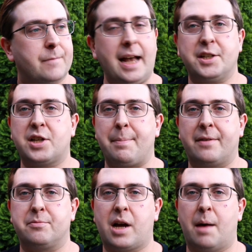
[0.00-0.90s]
I just got back
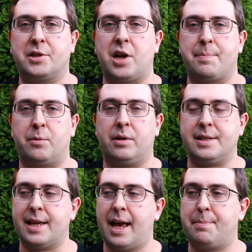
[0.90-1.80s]
from the comic shop and I
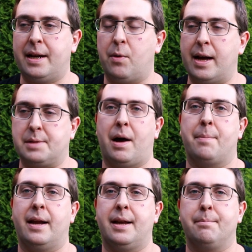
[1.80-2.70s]
realized they had Pennywise Pop
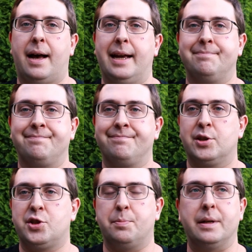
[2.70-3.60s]
and I didn't buy it.
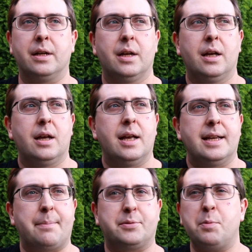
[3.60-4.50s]
Stupid.
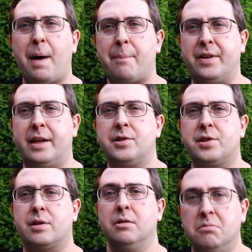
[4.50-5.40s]
Yep, 2 pop
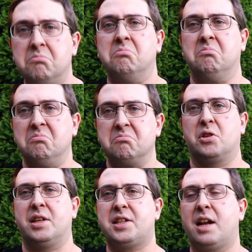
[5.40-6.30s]
figures.
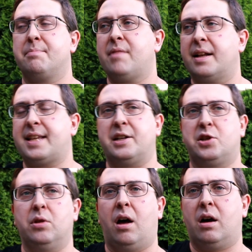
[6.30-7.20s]
So this ought to not take
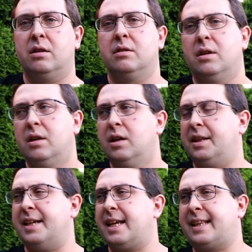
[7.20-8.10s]
too long.
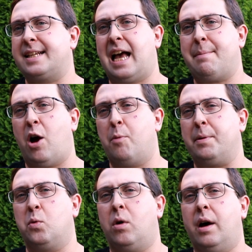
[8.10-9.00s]
Unless like that time I
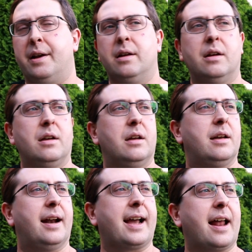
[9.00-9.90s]
opened one
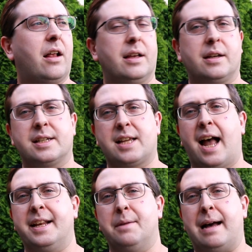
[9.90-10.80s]
and I got all
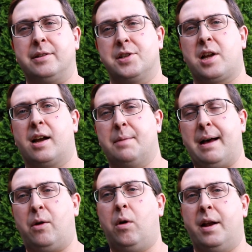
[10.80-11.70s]
excited about just talking
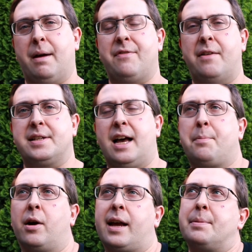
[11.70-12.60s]
about one in my favorite South
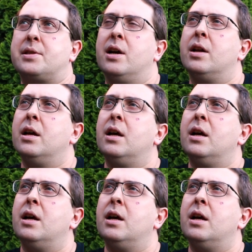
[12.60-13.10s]
Park episode.